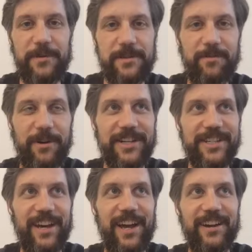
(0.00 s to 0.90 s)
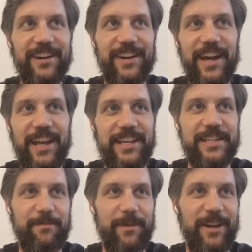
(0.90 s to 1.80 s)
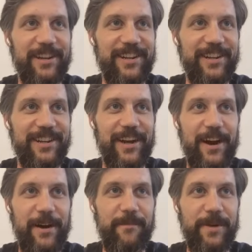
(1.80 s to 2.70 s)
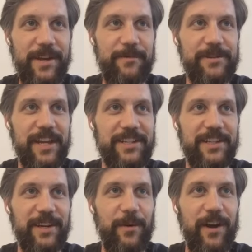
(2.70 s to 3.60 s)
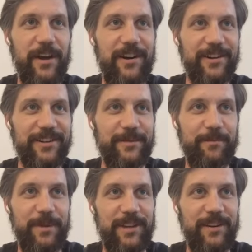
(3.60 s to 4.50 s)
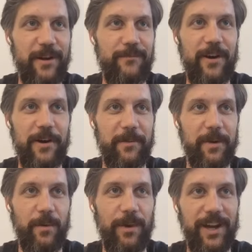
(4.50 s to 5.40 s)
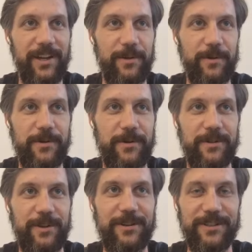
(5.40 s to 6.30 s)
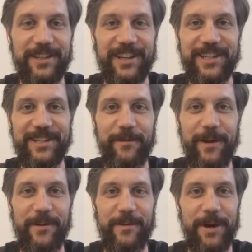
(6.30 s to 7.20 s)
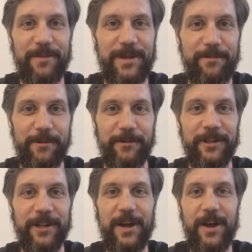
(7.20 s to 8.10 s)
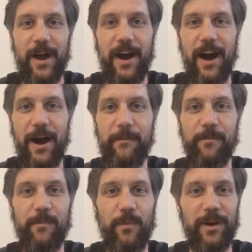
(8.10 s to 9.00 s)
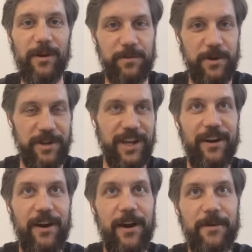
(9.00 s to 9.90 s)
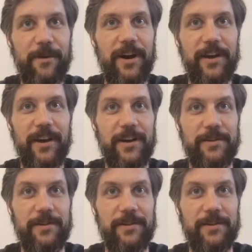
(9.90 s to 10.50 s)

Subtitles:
was surprised. I hadn't anticipated it. It was actually quite hard to be in an environment where you're constantly surrounded by people. When I was working at home, I